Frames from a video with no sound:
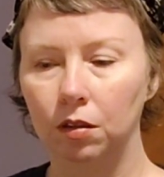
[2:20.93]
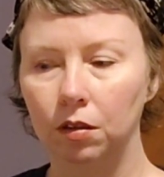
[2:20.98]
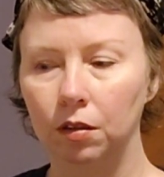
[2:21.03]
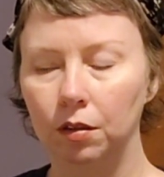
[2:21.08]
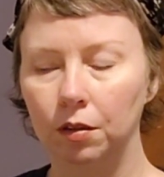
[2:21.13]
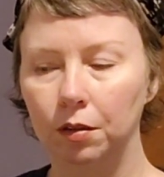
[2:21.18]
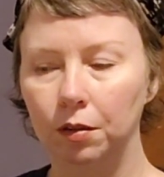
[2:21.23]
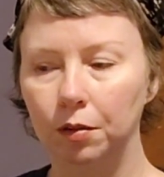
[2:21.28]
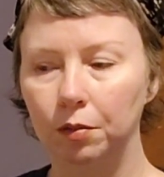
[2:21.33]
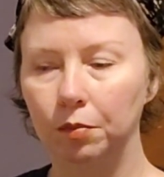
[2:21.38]

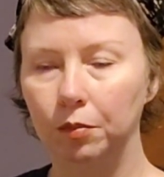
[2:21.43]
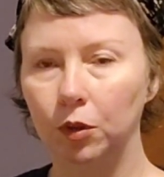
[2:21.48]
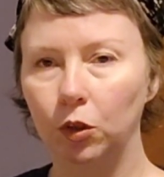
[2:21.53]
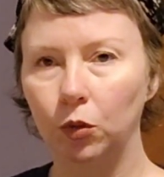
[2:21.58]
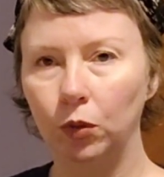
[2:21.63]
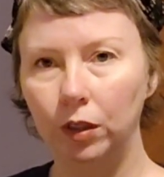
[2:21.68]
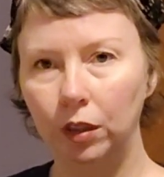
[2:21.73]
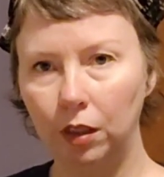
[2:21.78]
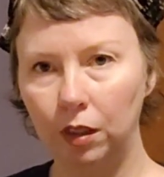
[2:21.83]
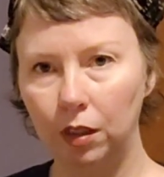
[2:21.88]

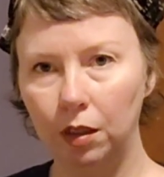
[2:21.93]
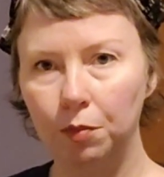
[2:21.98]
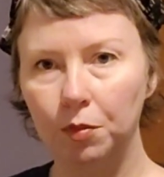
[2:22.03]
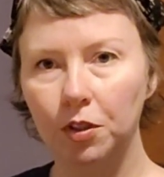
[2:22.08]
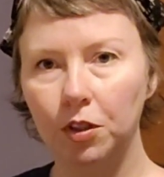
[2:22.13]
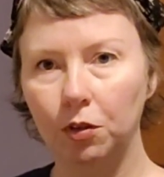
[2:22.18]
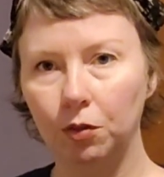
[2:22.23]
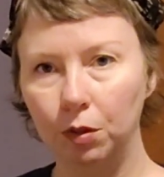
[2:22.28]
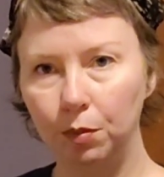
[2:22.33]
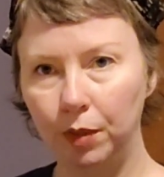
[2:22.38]
3 tops,
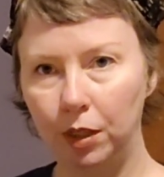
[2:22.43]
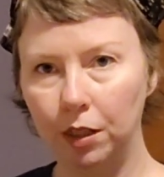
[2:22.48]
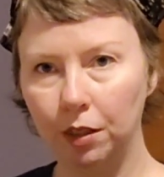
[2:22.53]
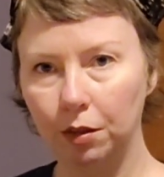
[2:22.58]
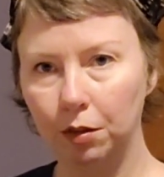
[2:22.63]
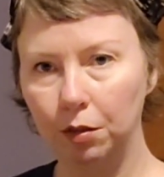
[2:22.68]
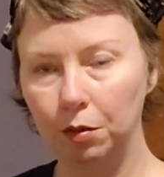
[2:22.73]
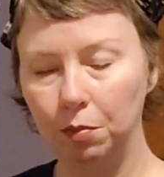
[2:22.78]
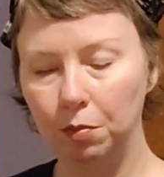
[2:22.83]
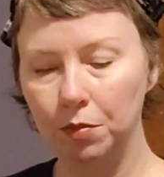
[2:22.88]
3
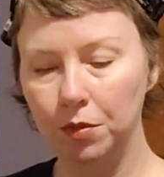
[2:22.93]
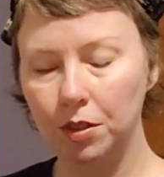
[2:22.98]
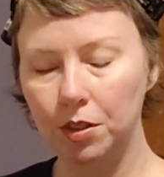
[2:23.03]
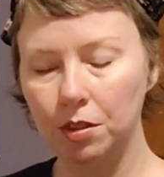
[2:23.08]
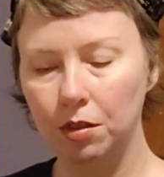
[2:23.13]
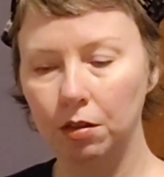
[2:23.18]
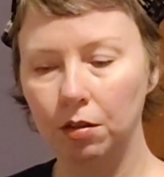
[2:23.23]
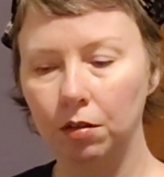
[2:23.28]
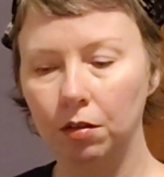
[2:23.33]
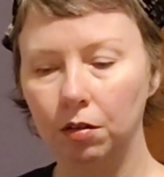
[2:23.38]
bottoms,